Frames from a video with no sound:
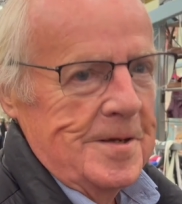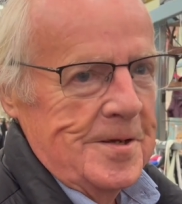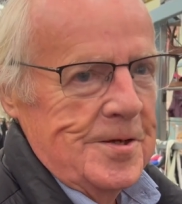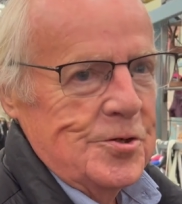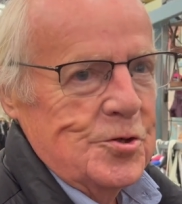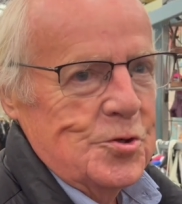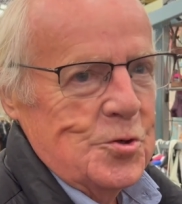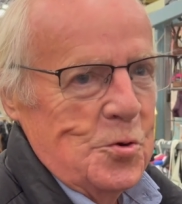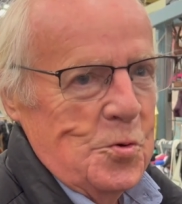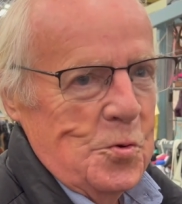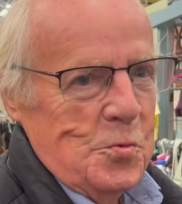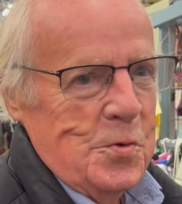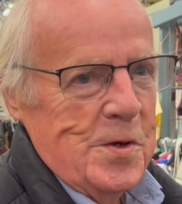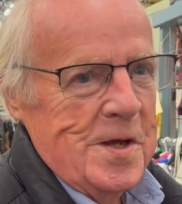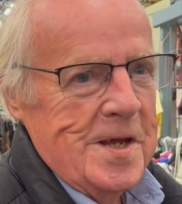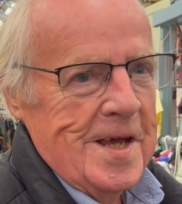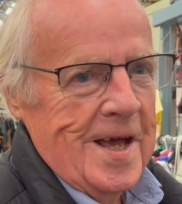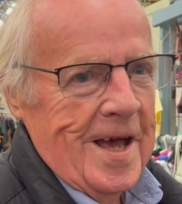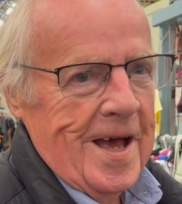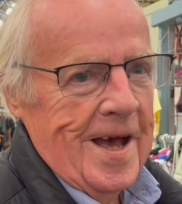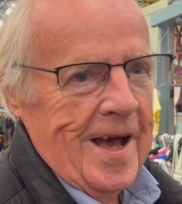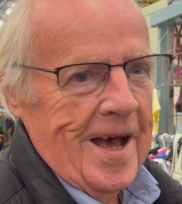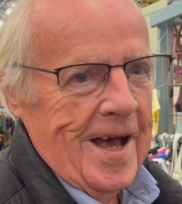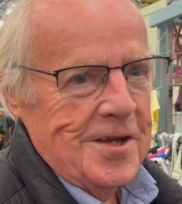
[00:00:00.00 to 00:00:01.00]
So we
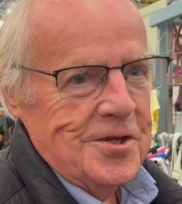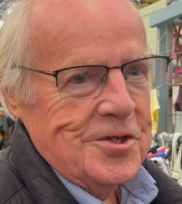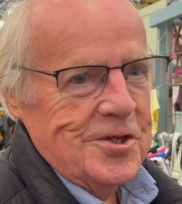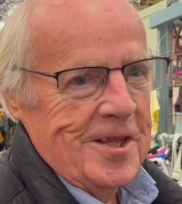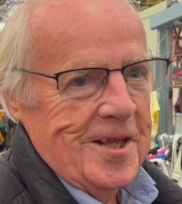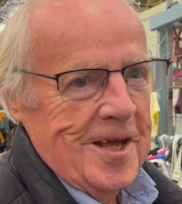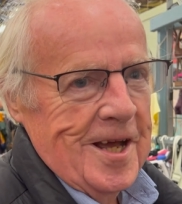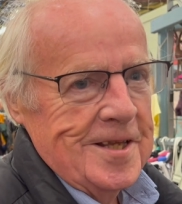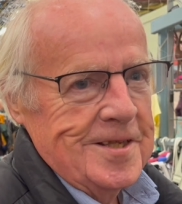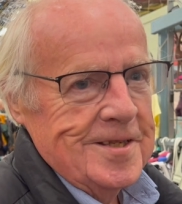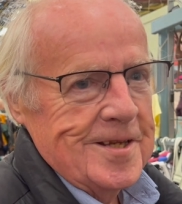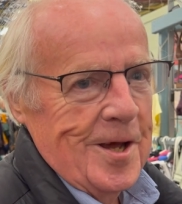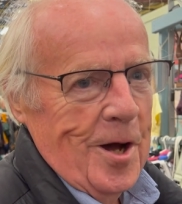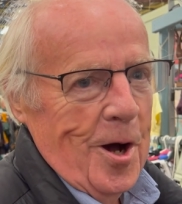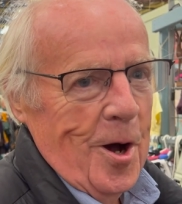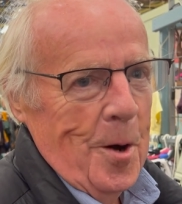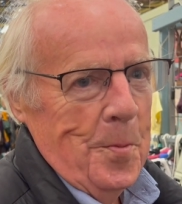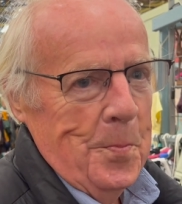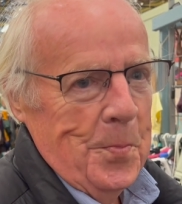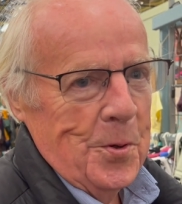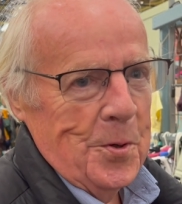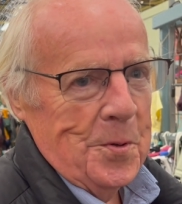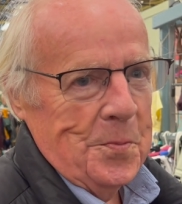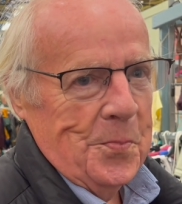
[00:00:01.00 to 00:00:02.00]
actually had to
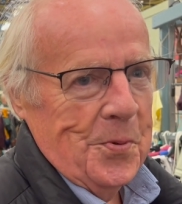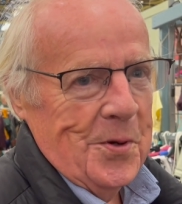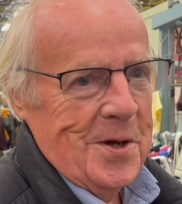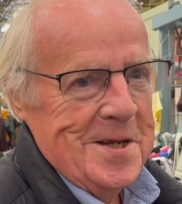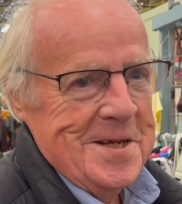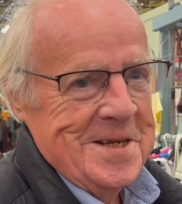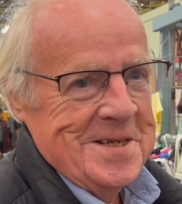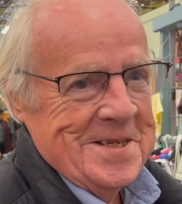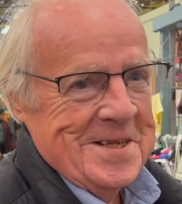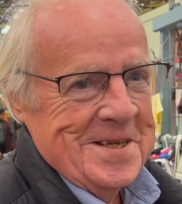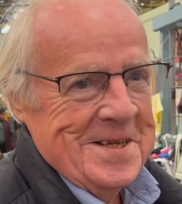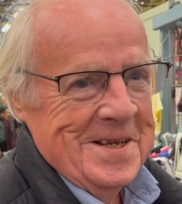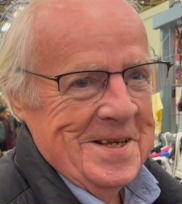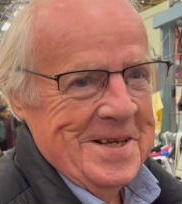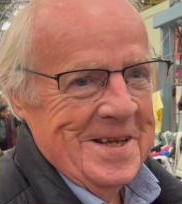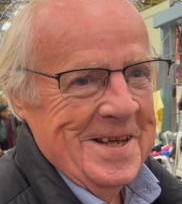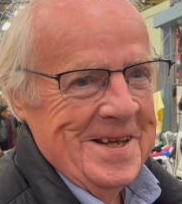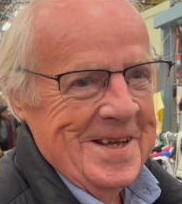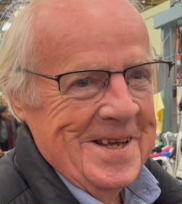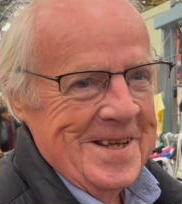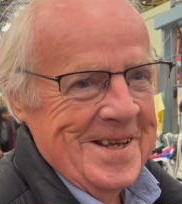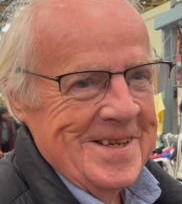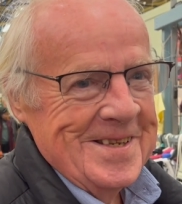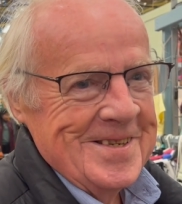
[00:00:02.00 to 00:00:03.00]
up our price
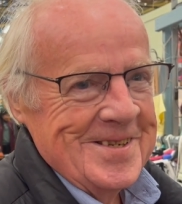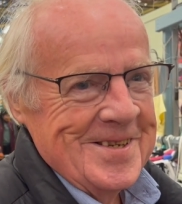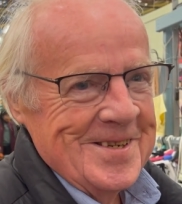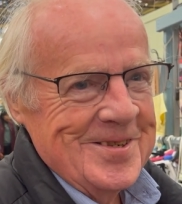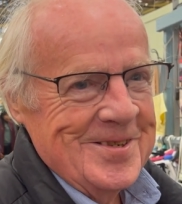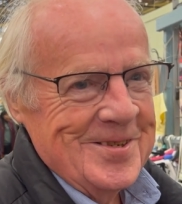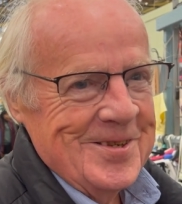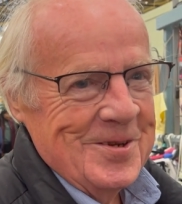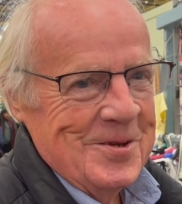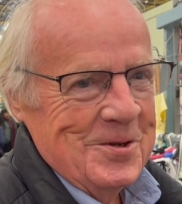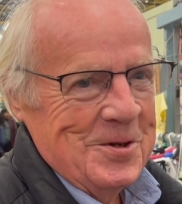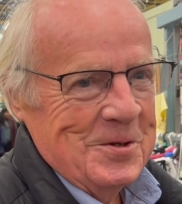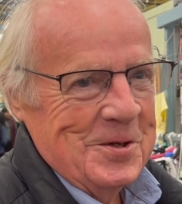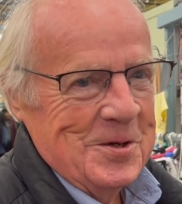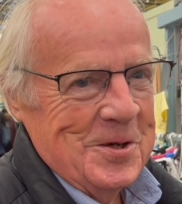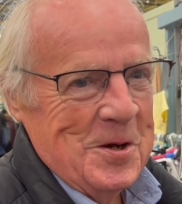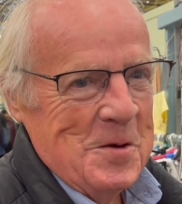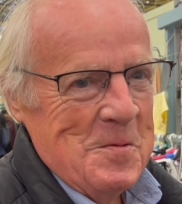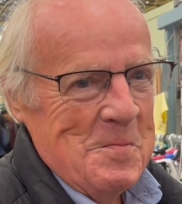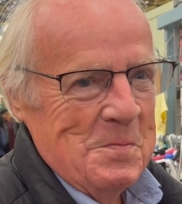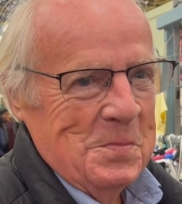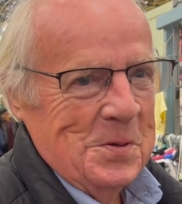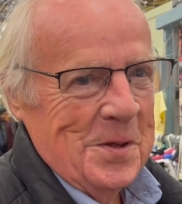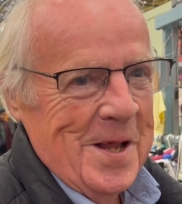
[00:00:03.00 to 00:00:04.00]
just to
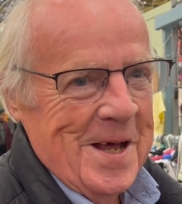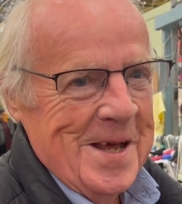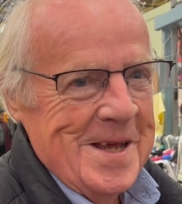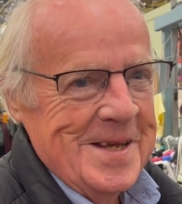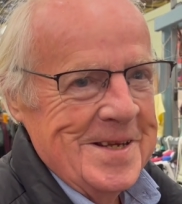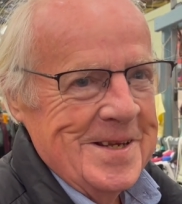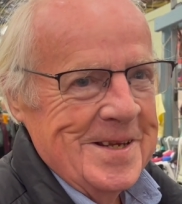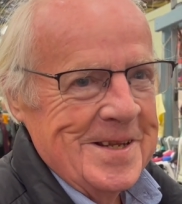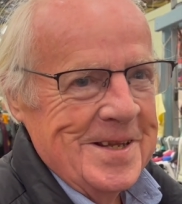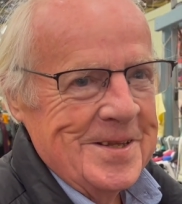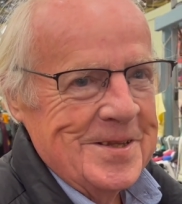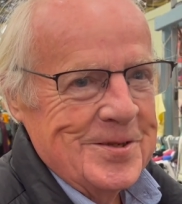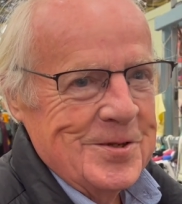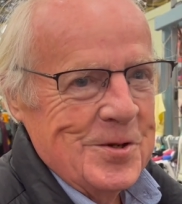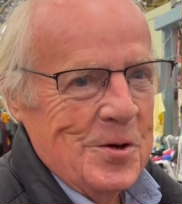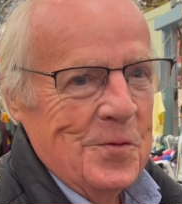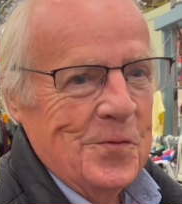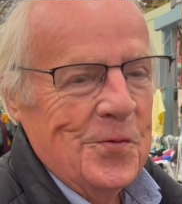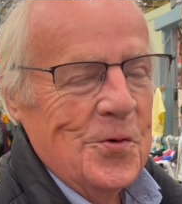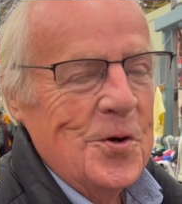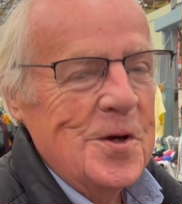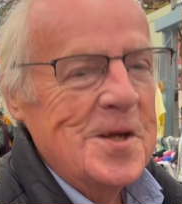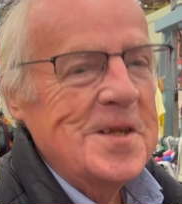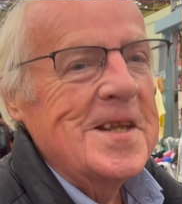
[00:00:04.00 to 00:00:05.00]
comply, to
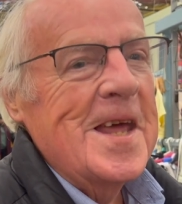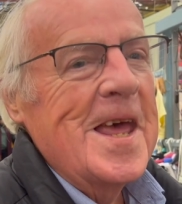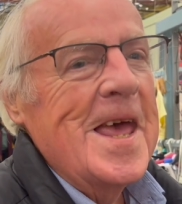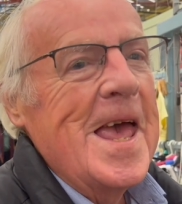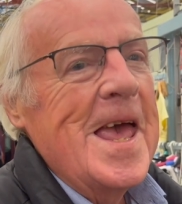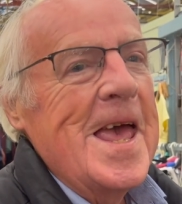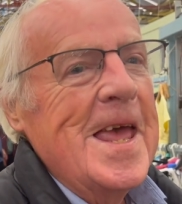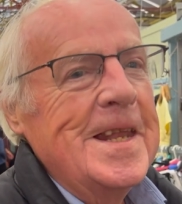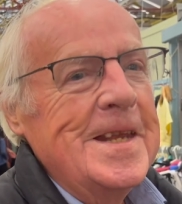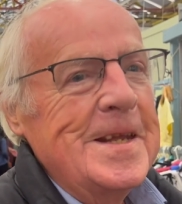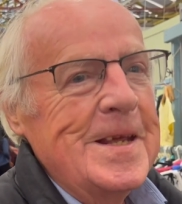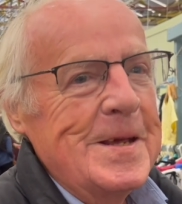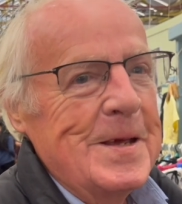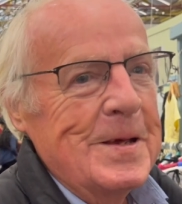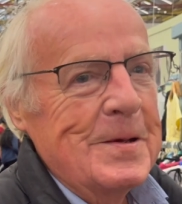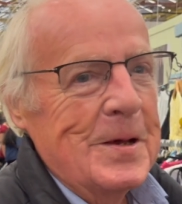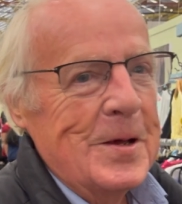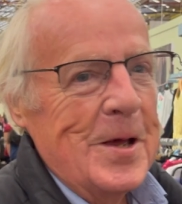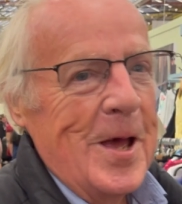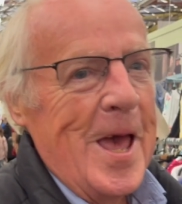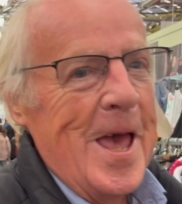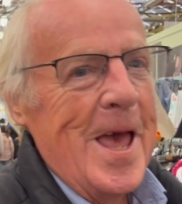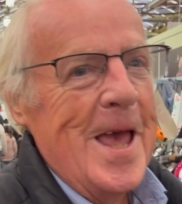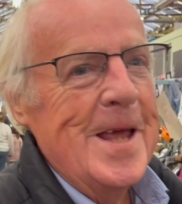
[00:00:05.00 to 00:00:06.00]
avoid
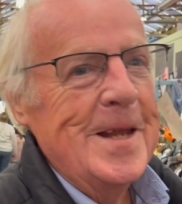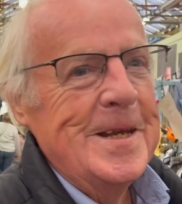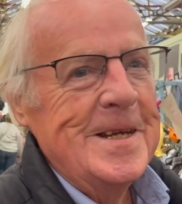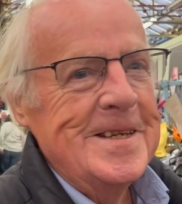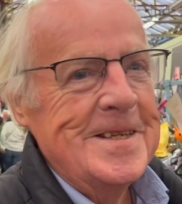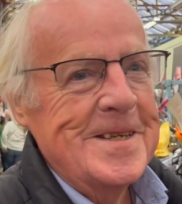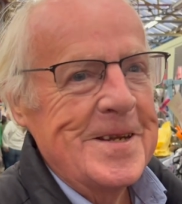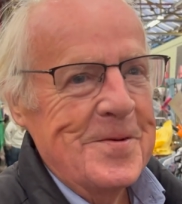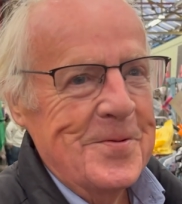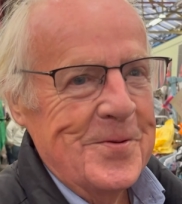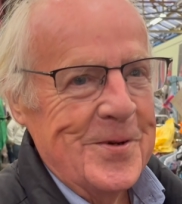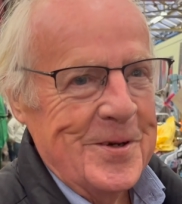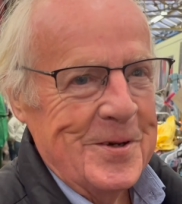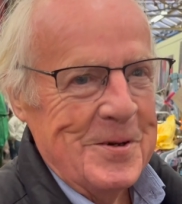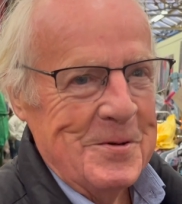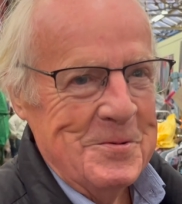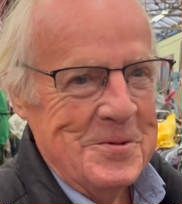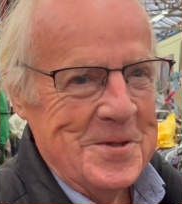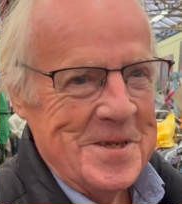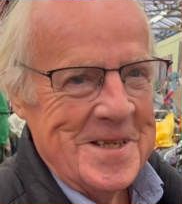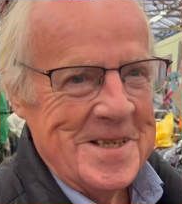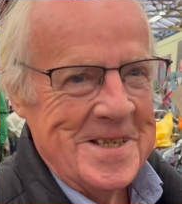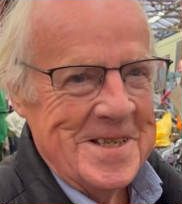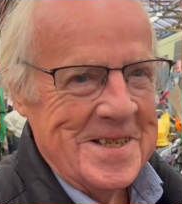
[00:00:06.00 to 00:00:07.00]
any
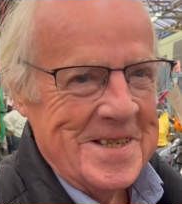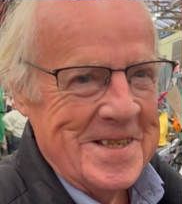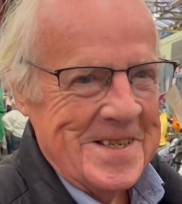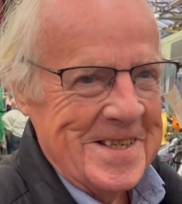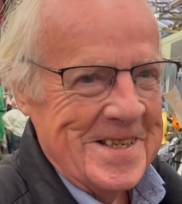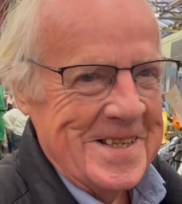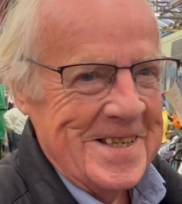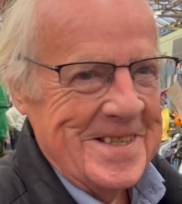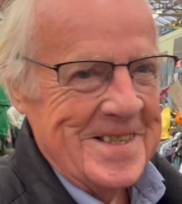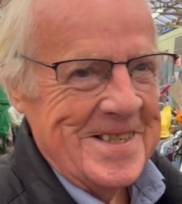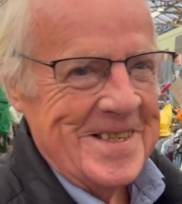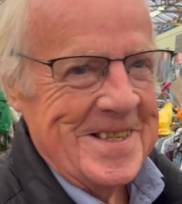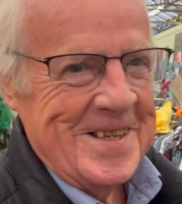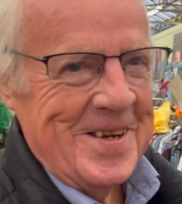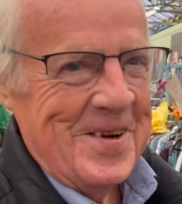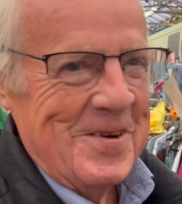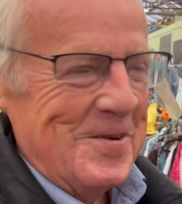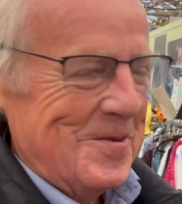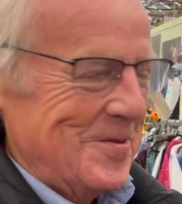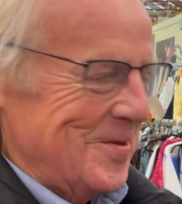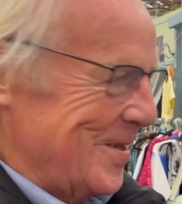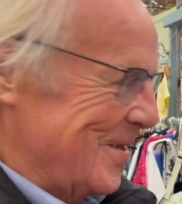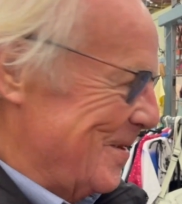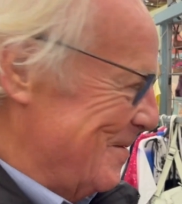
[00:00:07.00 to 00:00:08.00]
difficulties, as they
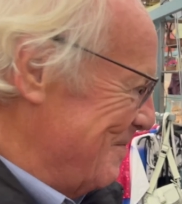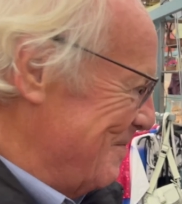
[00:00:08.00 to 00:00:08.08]
called it.